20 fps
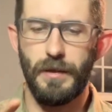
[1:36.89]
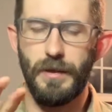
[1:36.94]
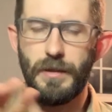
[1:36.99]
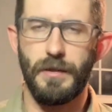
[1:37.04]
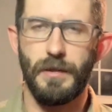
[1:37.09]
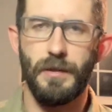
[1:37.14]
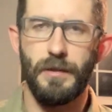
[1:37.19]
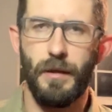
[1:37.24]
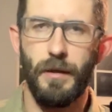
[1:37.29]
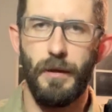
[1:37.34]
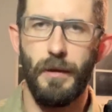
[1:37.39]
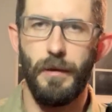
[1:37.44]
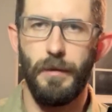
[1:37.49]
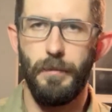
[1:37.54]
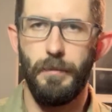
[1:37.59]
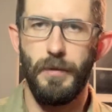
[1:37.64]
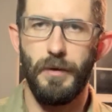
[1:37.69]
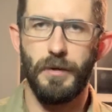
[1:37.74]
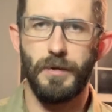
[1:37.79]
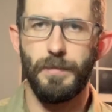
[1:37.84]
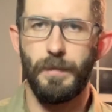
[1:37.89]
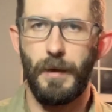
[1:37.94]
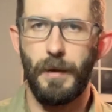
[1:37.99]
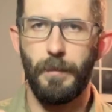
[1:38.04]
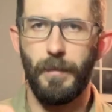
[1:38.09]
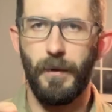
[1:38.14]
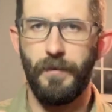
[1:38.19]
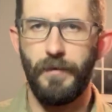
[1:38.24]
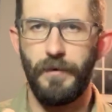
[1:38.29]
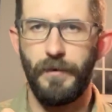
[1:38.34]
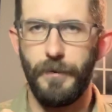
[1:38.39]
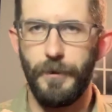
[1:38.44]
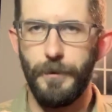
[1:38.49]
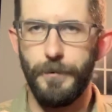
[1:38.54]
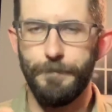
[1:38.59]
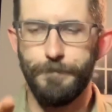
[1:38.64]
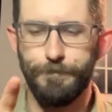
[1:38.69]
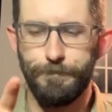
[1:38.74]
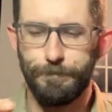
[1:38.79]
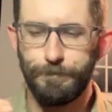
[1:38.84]
this is a mil-spec buffer
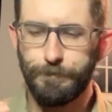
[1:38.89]
tube,